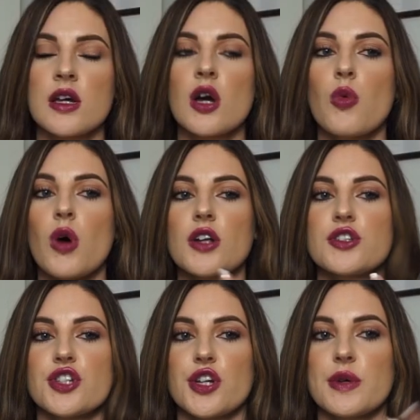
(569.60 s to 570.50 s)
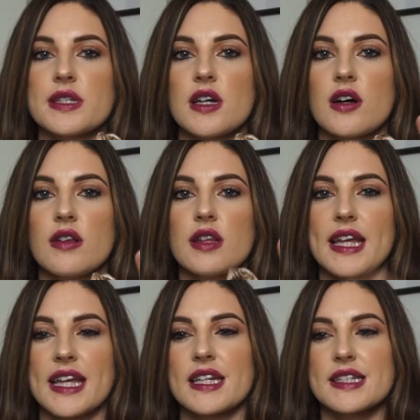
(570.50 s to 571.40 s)
What I'll do is I'll
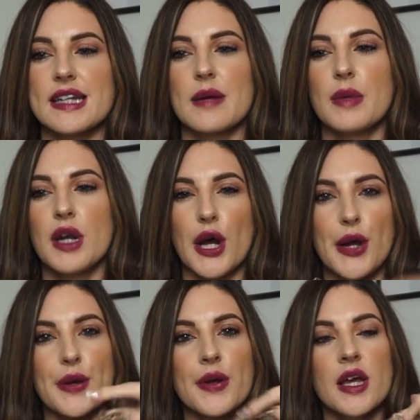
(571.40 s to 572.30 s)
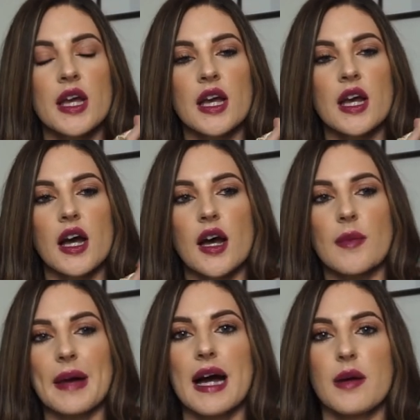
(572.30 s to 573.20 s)
link down below
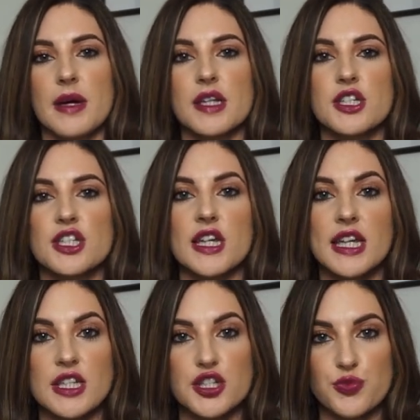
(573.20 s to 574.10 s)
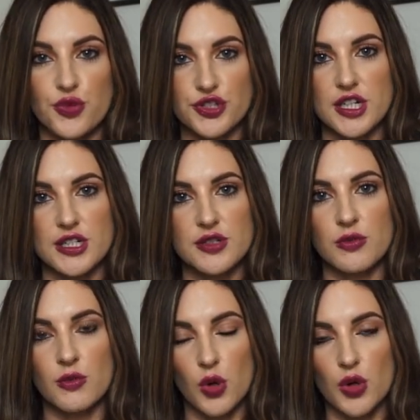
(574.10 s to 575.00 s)
how much each product
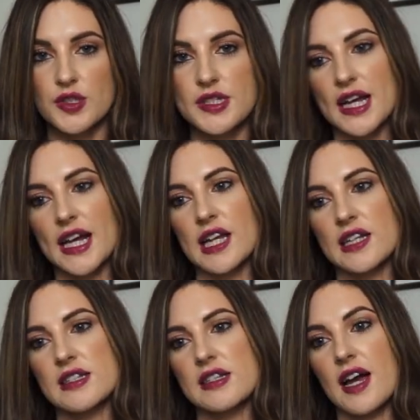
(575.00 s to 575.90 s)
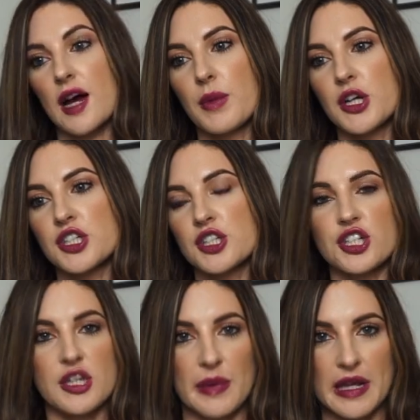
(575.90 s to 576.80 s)
was and how much the
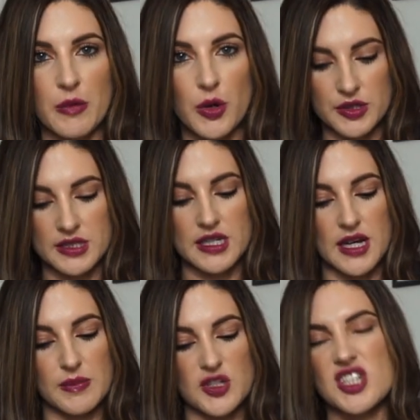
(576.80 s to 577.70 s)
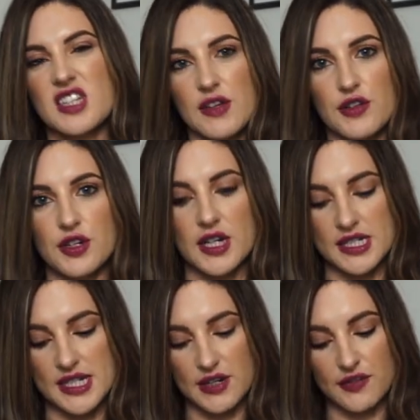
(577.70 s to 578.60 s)
shipping was, and just give you an
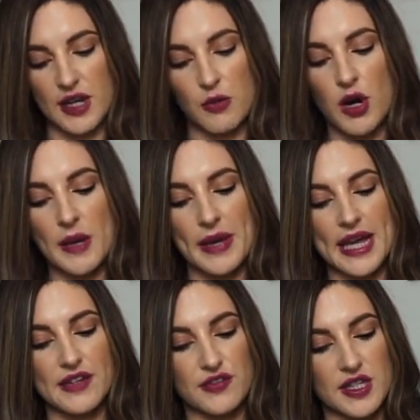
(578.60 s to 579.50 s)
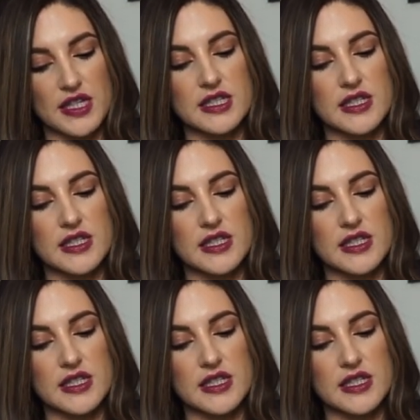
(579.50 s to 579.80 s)
idea of like what I paid for these